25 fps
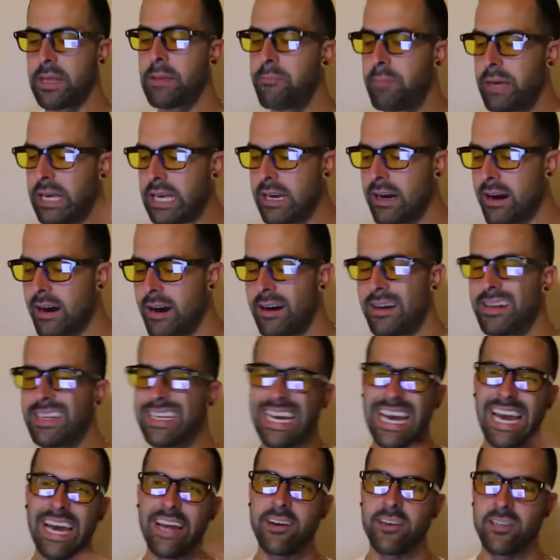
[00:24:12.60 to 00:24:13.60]

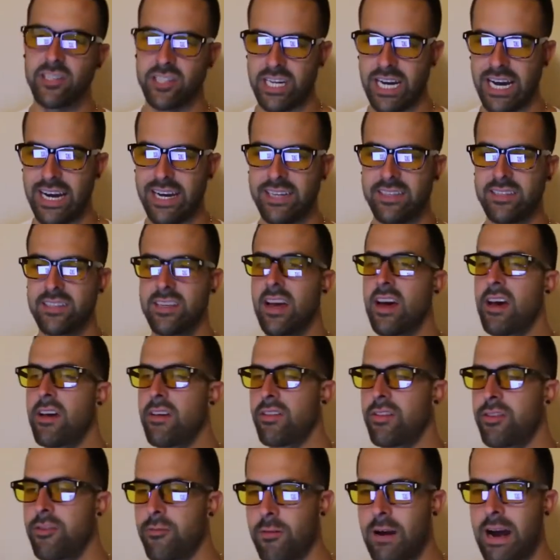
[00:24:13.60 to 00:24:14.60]
beyond, energize,
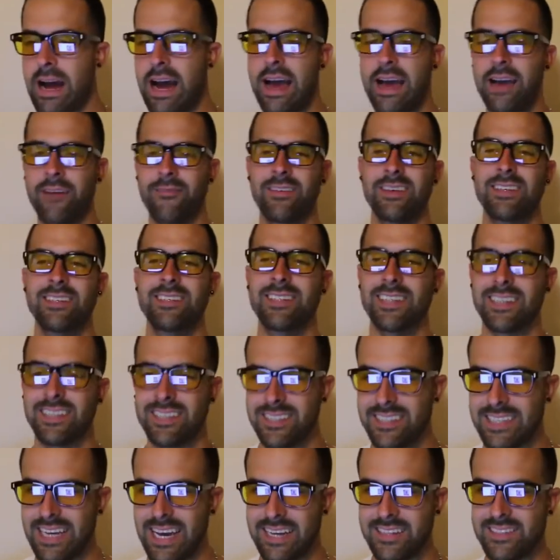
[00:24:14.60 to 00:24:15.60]
thrive,
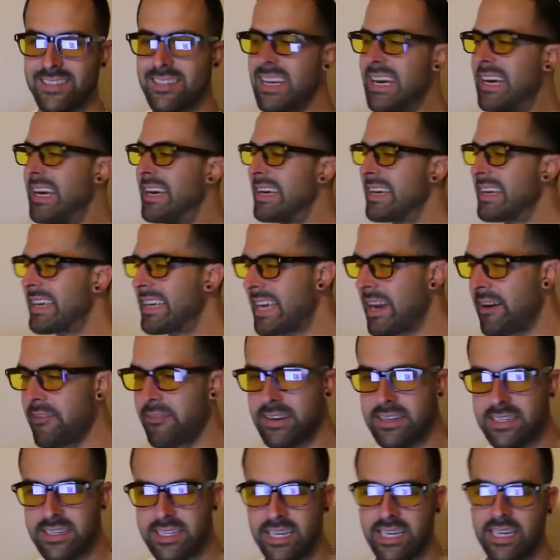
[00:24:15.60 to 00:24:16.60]
success,
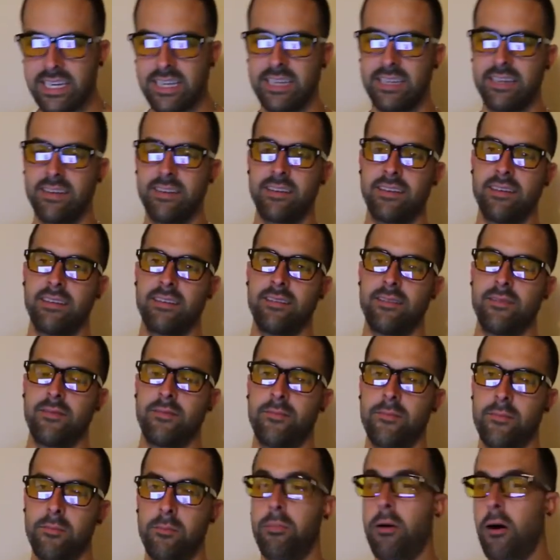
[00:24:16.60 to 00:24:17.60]
guaranteed,
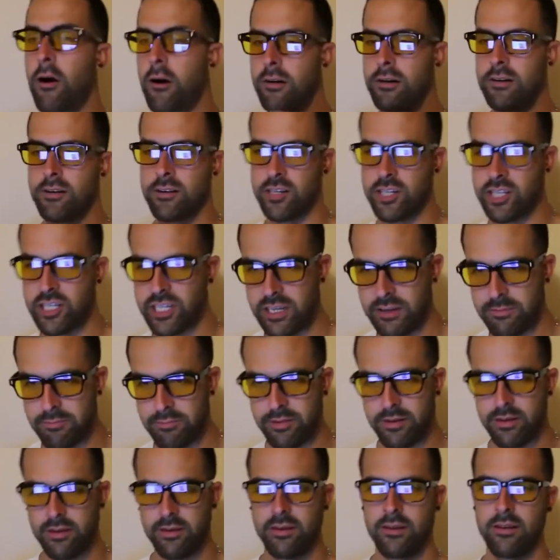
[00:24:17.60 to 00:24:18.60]
partnership,
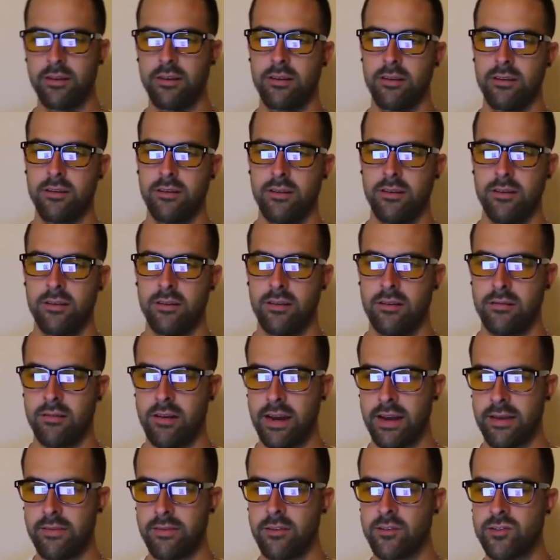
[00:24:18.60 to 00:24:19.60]

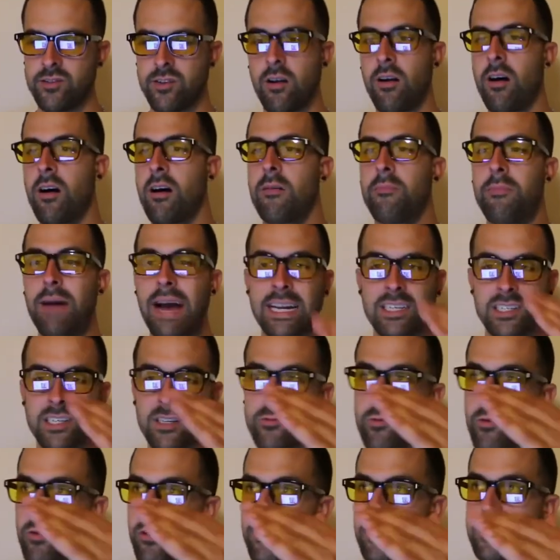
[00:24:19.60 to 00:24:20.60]
right? Those are all
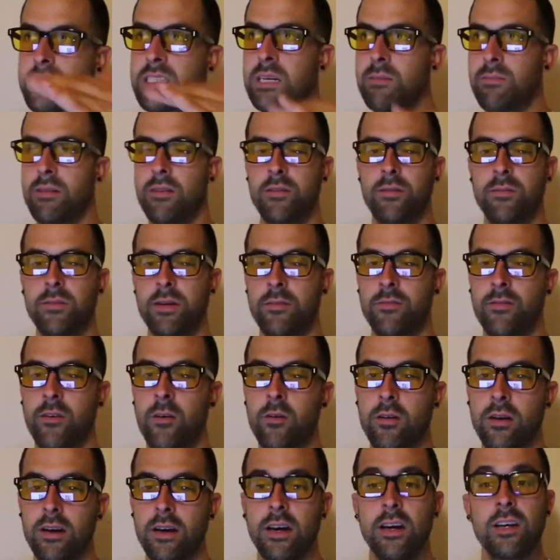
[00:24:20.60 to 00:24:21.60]
magic words. Some of them
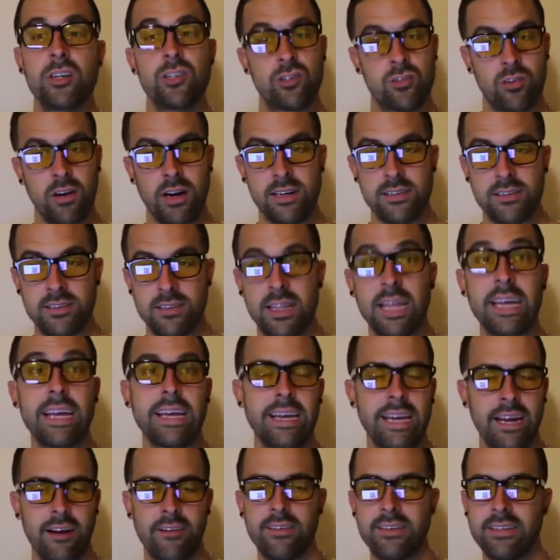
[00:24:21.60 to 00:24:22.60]
invoke trust,
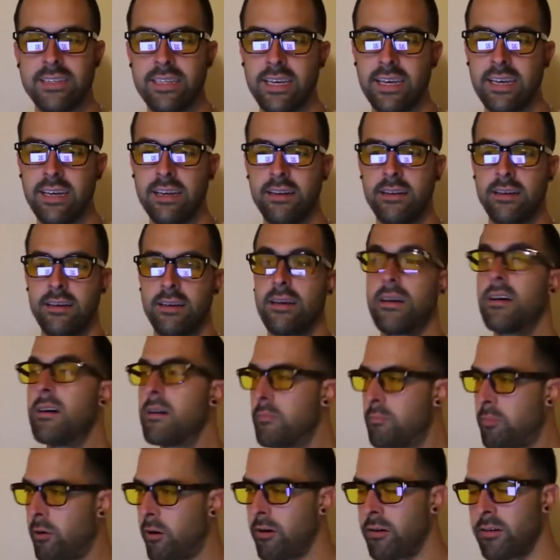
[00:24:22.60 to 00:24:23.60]
like guaranteed,
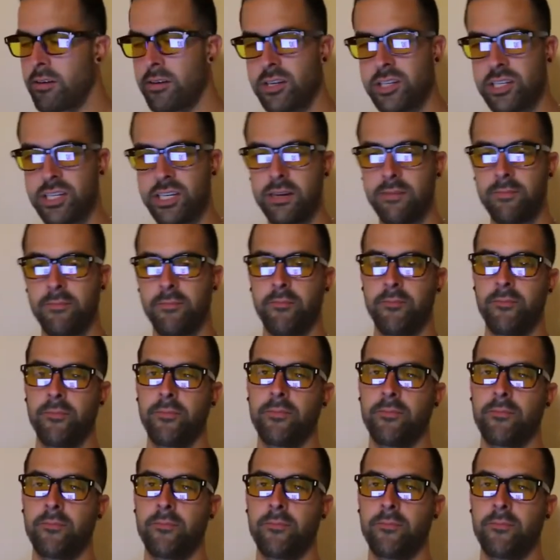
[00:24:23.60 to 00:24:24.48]
partnership,